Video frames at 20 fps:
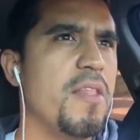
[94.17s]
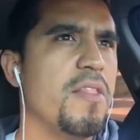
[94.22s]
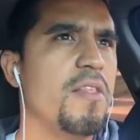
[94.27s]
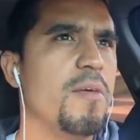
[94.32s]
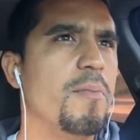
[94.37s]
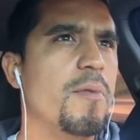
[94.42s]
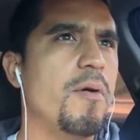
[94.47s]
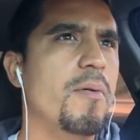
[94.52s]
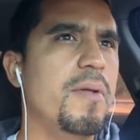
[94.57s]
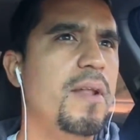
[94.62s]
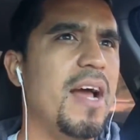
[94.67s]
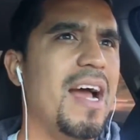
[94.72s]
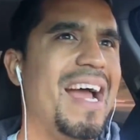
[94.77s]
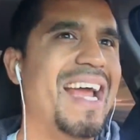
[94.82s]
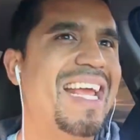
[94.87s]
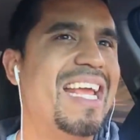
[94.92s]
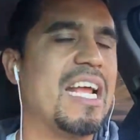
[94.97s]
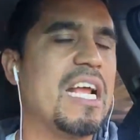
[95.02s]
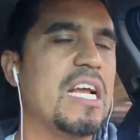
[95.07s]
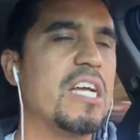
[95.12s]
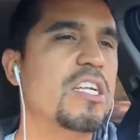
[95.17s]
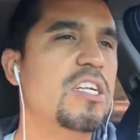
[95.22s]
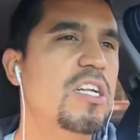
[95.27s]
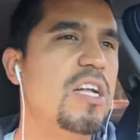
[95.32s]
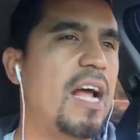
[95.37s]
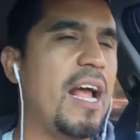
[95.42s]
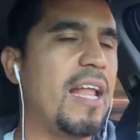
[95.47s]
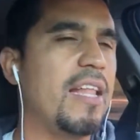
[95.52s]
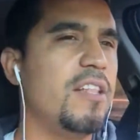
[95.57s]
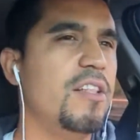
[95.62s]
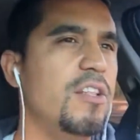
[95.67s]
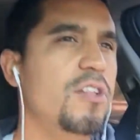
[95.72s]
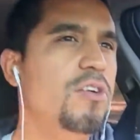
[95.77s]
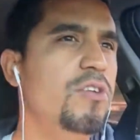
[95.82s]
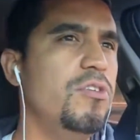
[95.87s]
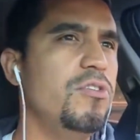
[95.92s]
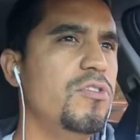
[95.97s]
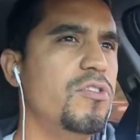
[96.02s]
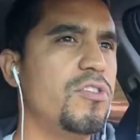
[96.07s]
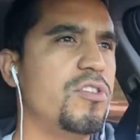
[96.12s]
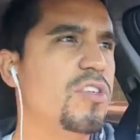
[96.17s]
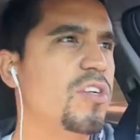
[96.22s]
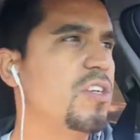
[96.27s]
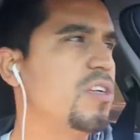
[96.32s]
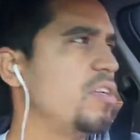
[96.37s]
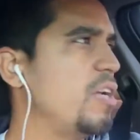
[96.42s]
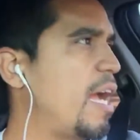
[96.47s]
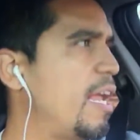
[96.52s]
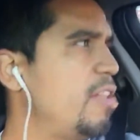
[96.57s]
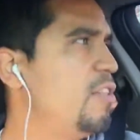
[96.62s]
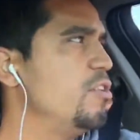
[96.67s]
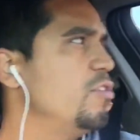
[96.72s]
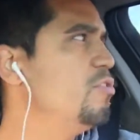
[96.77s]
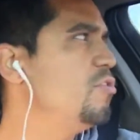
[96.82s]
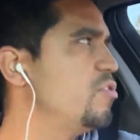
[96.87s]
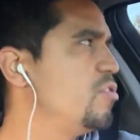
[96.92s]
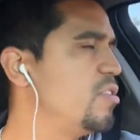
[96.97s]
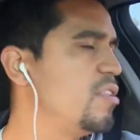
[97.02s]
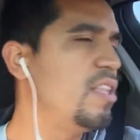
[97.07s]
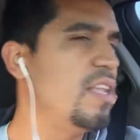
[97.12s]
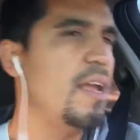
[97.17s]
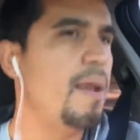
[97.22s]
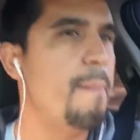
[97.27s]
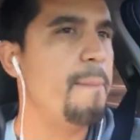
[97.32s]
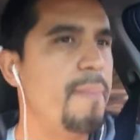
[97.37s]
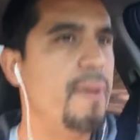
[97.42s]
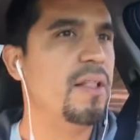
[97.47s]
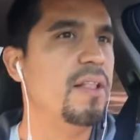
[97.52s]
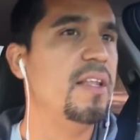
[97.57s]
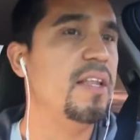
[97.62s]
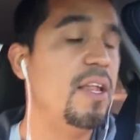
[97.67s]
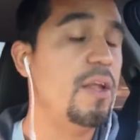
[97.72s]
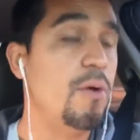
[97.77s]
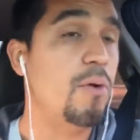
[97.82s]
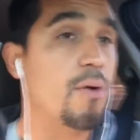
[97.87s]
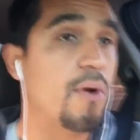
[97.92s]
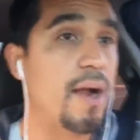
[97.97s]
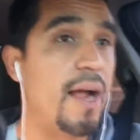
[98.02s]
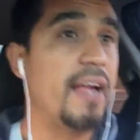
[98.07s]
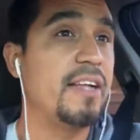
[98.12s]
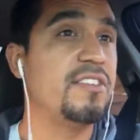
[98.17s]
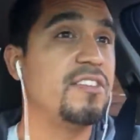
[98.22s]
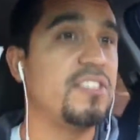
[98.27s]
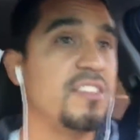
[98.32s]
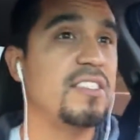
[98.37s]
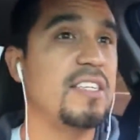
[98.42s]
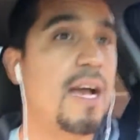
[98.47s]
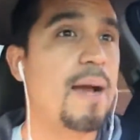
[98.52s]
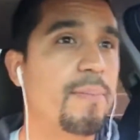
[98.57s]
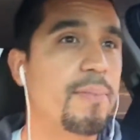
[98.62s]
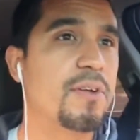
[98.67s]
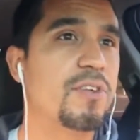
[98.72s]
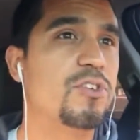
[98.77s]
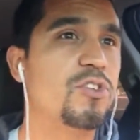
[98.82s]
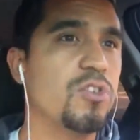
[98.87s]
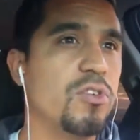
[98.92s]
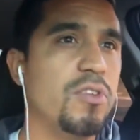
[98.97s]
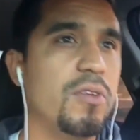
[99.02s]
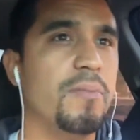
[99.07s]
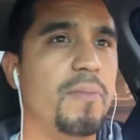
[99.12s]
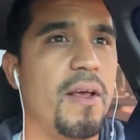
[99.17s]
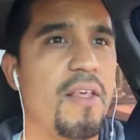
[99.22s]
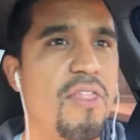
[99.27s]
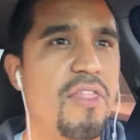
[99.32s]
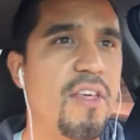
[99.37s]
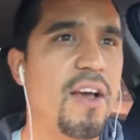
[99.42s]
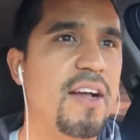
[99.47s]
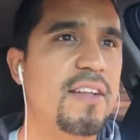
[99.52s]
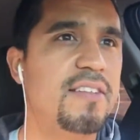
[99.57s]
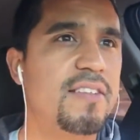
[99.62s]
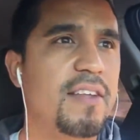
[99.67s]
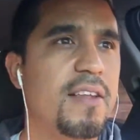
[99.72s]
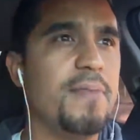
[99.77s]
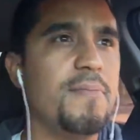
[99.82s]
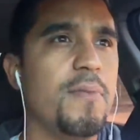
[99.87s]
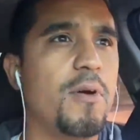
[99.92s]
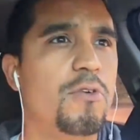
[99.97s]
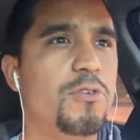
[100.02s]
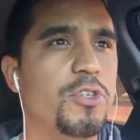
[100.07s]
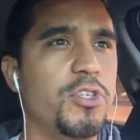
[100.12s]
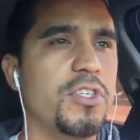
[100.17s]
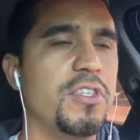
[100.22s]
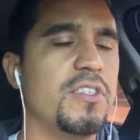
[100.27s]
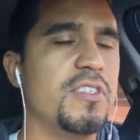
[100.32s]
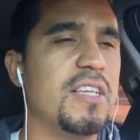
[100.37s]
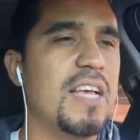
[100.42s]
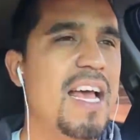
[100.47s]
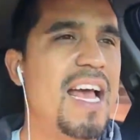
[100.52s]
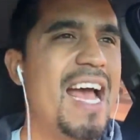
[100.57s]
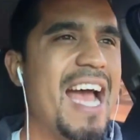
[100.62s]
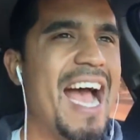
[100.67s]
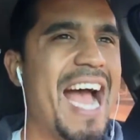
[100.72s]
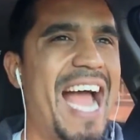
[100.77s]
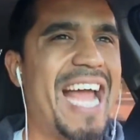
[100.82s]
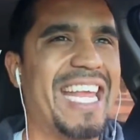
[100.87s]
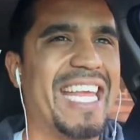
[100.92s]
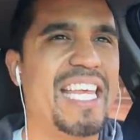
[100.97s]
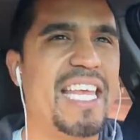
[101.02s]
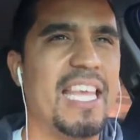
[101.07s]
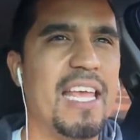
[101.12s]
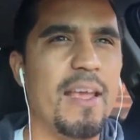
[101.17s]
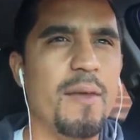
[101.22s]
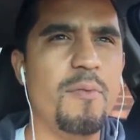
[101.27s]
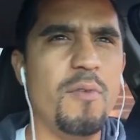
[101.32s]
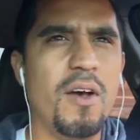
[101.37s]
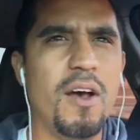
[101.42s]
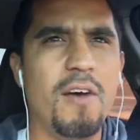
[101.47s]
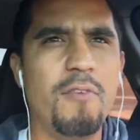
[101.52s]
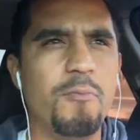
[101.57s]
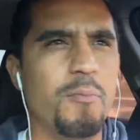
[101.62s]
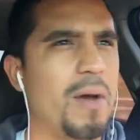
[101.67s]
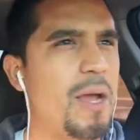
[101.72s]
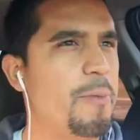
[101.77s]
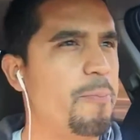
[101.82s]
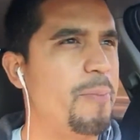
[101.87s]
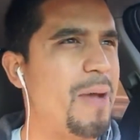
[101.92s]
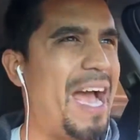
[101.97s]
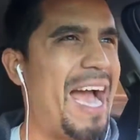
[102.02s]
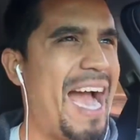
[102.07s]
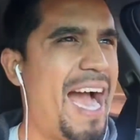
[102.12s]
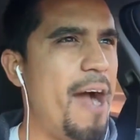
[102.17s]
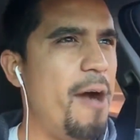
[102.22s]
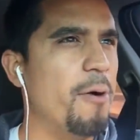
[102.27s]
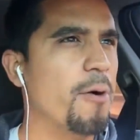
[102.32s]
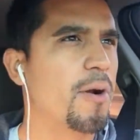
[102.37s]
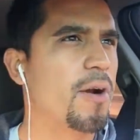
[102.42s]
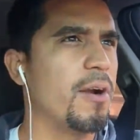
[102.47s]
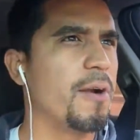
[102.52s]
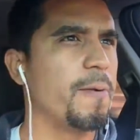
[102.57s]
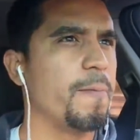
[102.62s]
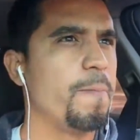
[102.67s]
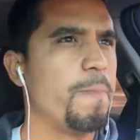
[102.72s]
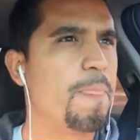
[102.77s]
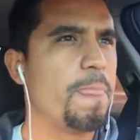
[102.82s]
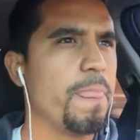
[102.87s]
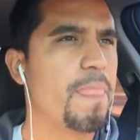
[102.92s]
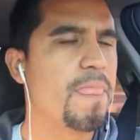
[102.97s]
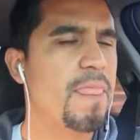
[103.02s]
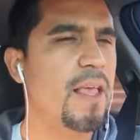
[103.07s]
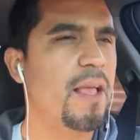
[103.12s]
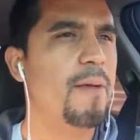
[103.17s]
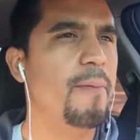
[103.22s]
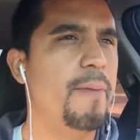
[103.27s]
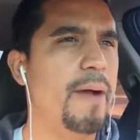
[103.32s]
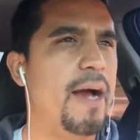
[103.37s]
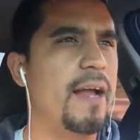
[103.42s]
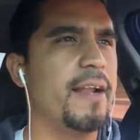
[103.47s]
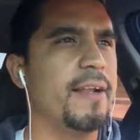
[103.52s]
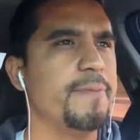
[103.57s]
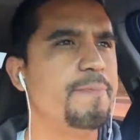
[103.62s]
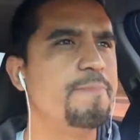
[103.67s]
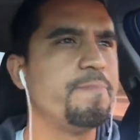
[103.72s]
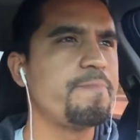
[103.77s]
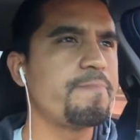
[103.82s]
The moment I lose the ability, or I stop controlling my thoughts and emotions, I give up my power. Think about it.